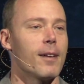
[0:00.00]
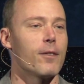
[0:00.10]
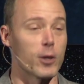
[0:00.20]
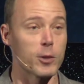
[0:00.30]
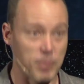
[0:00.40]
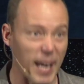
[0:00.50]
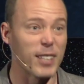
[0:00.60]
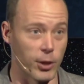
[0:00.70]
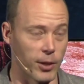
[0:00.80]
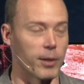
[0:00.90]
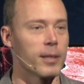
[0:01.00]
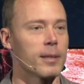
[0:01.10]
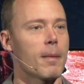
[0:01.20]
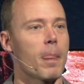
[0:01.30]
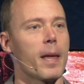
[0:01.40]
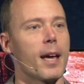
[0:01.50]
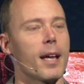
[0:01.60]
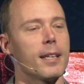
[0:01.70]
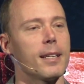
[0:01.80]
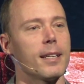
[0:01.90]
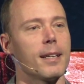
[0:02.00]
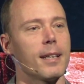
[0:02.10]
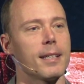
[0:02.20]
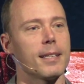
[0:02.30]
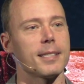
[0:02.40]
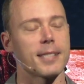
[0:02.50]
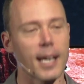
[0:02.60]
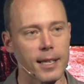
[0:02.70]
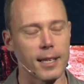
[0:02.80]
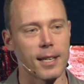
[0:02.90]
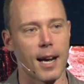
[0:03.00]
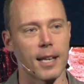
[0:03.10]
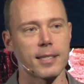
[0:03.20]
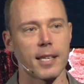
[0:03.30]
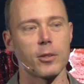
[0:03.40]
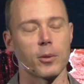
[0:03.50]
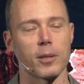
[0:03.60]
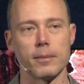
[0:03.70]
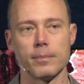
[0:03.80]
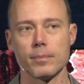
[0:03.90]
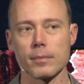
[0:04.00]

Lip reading: first begged her. And second, I said to her,